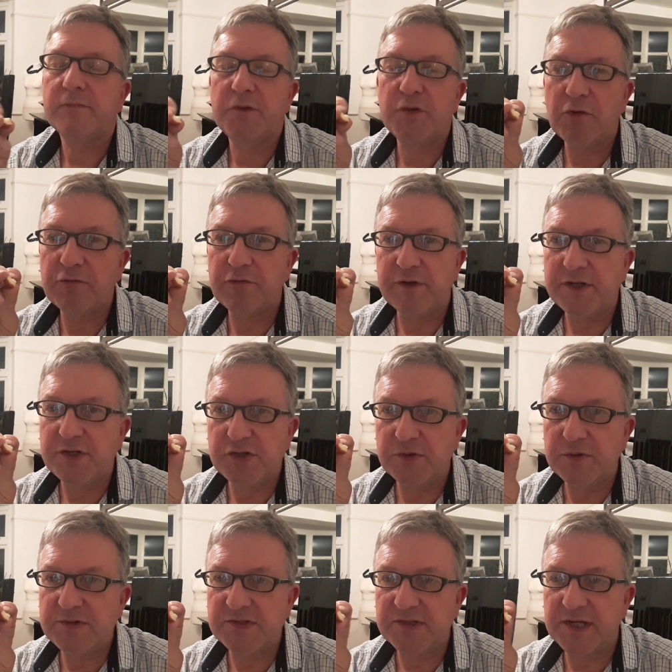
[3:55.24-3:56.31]
Not very
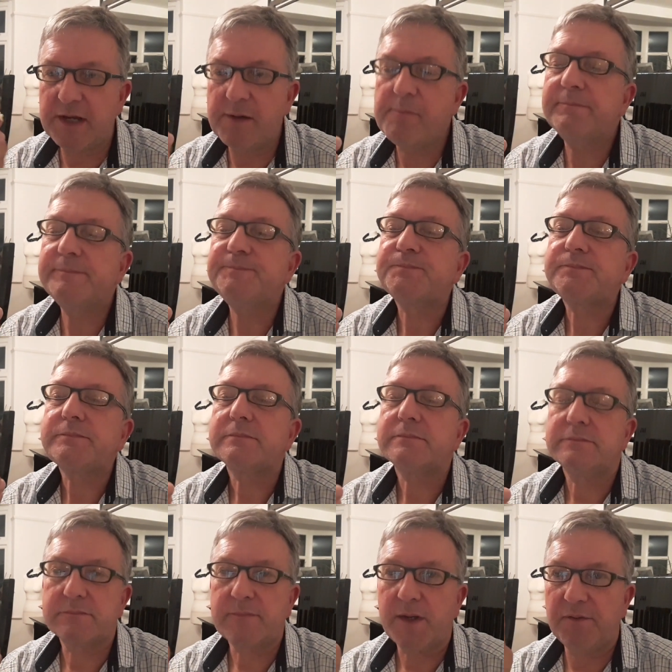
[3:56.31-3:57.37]
juicy,
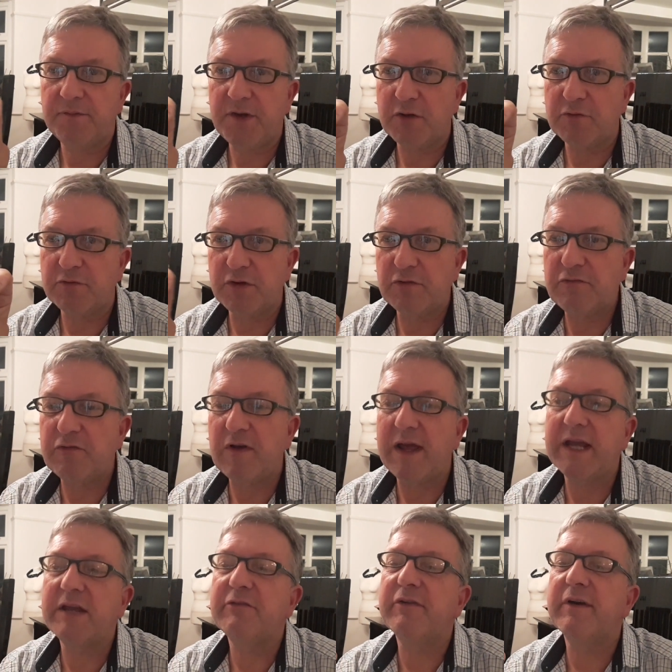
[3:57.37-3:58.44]
no real
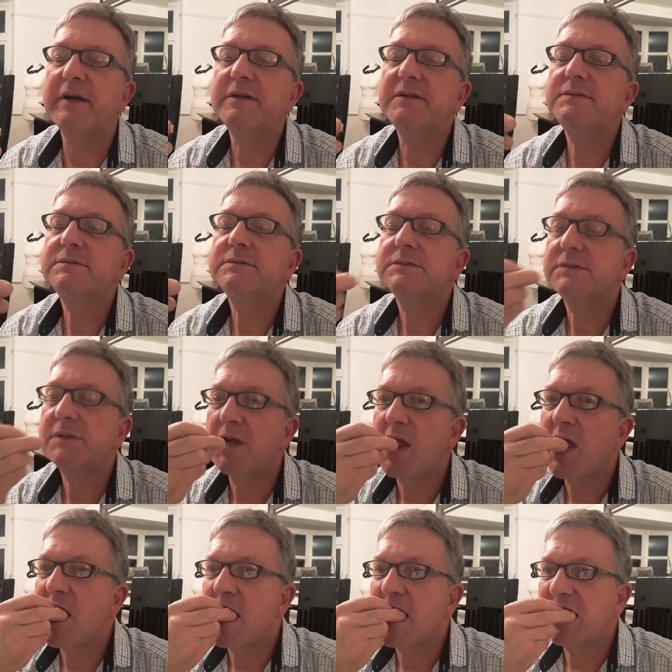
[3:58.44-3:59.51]
flavour,
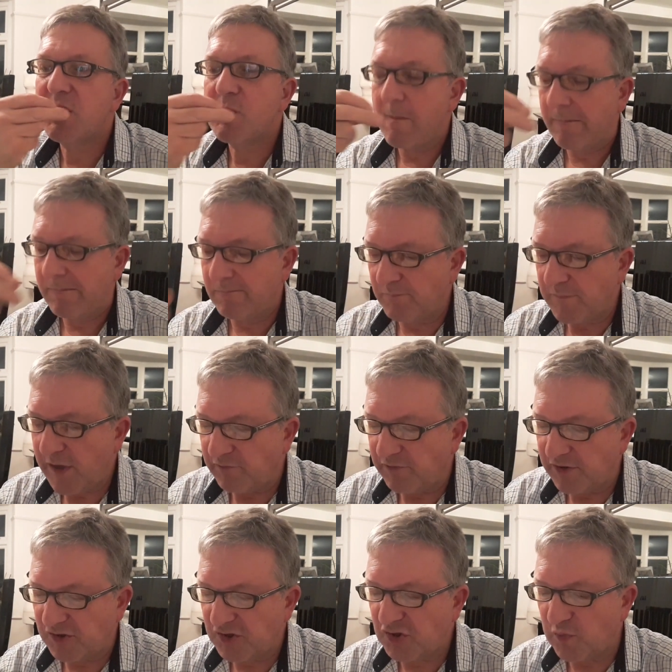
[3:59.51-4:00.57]
no real